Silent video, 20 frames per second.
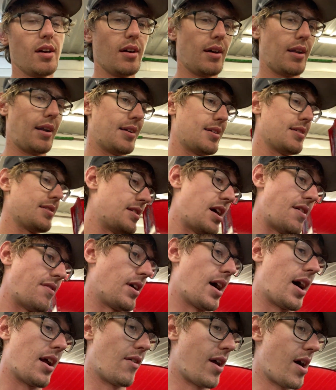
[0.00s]
And I just never
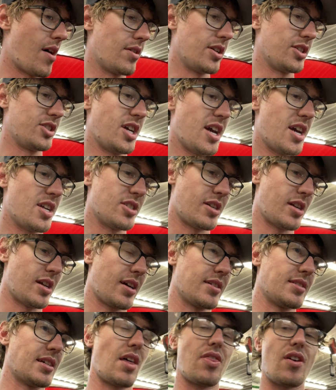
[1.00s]
got around to changing it
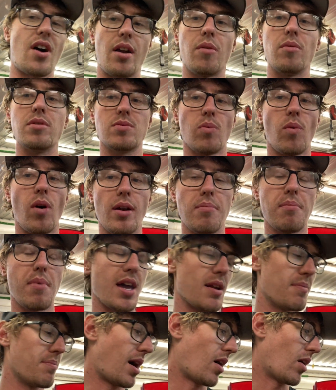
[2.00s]
because I thought it was one
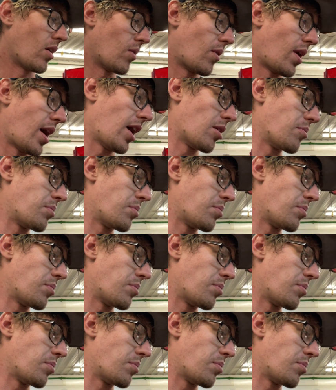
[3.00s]
main power wire,